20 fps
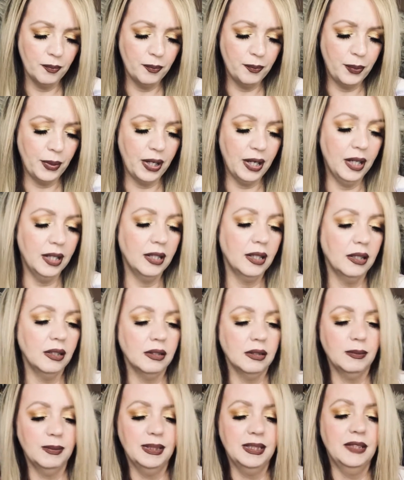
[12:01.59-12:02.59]
But
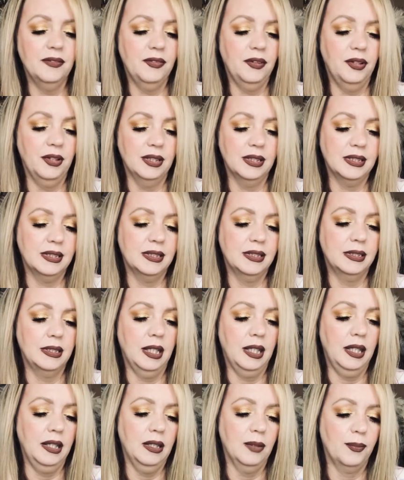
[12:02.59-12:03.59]
let's see if you can
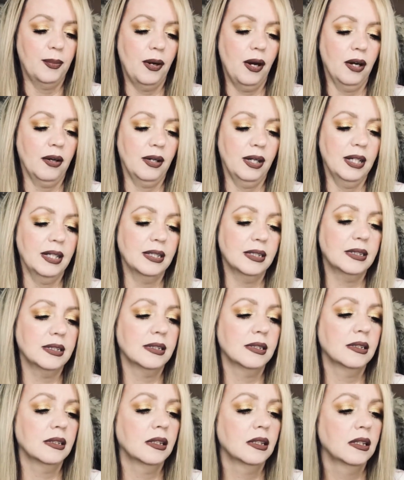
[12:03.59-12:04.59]
see the
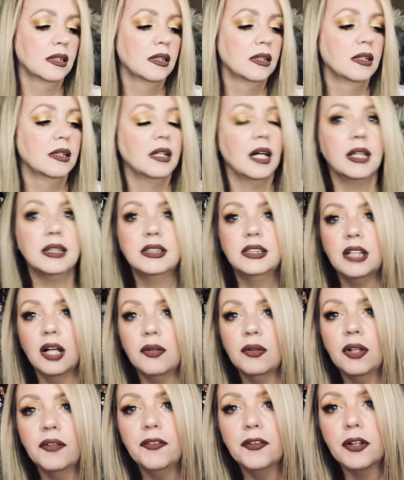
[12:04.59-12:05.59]
progress. I
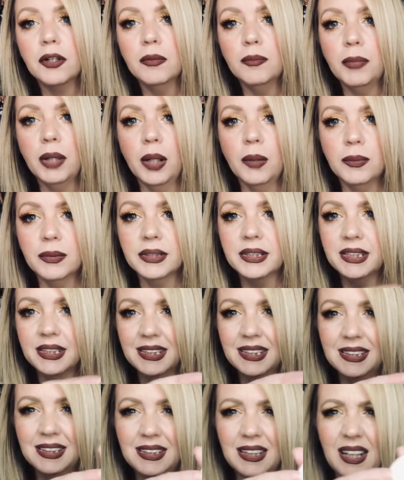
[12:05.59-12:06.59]
don't know if you're going to be able to
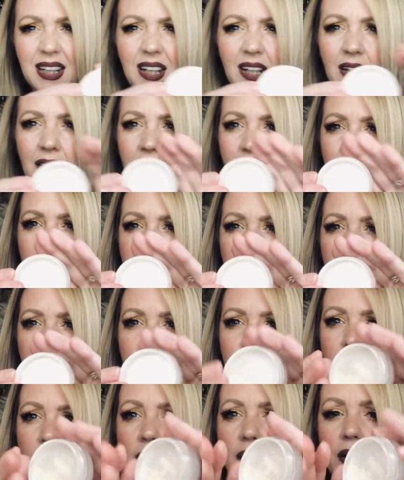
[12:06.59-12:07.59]
see the
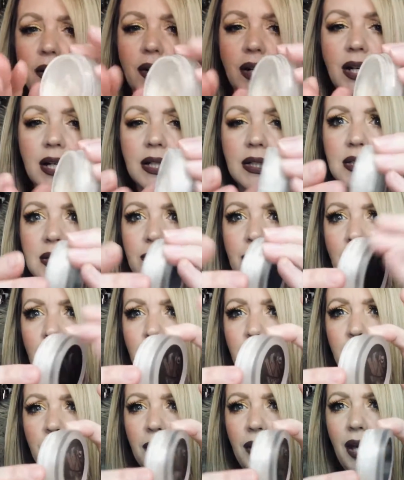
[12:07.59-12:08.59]
progress.
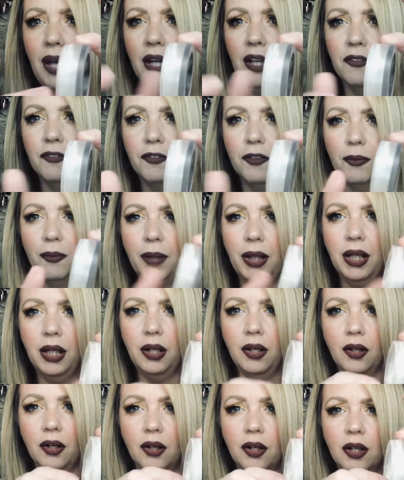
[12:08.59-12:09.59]
Maybe you can from
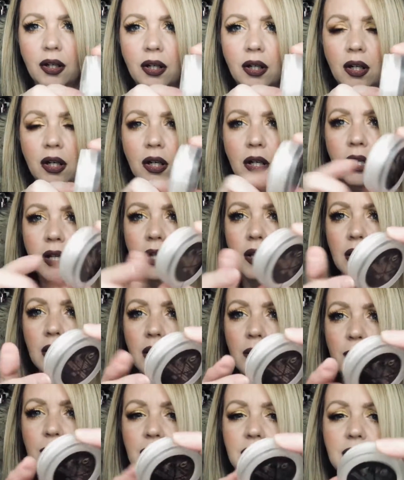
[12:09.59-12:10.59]
here.
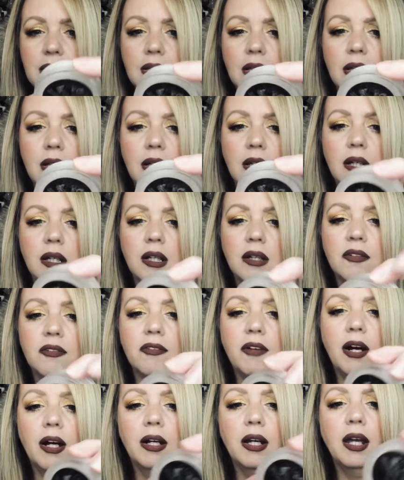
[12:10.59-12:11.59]
Let me see
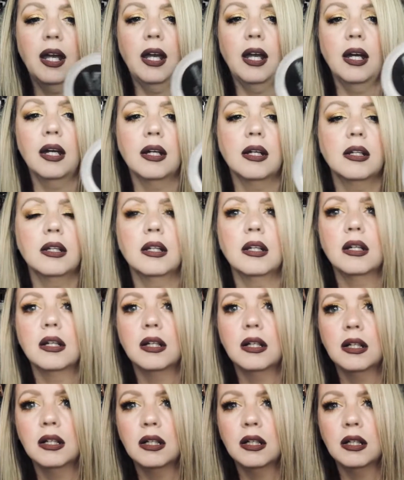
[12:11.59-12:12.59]
if I can.
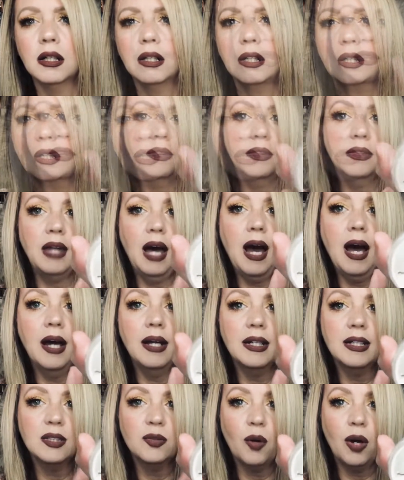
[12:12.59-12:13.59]

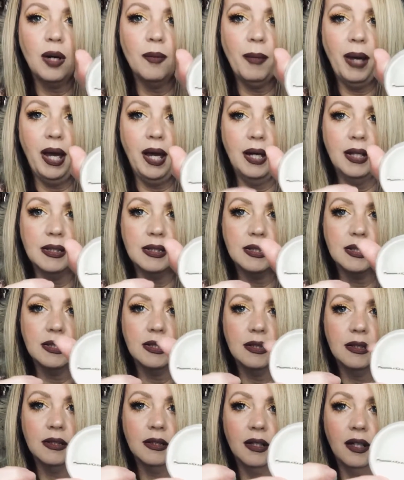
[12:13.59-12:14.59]
That is where I'm at,
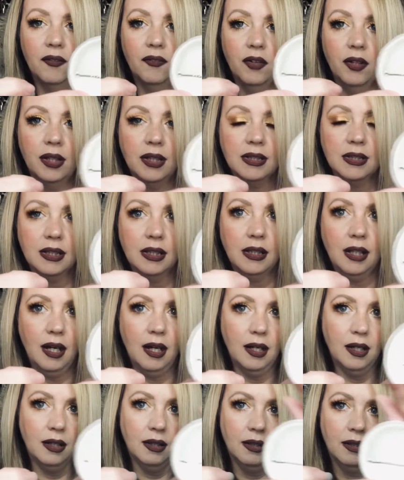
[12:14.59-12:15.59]
if you can see
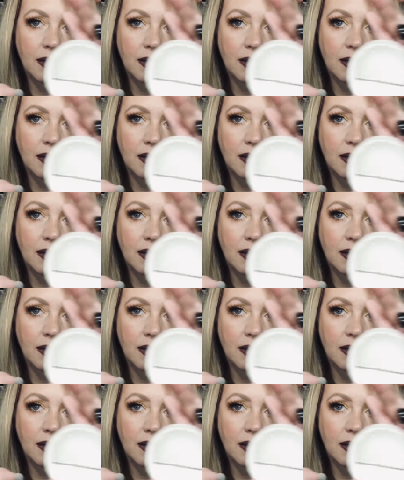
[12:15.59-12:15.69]
that.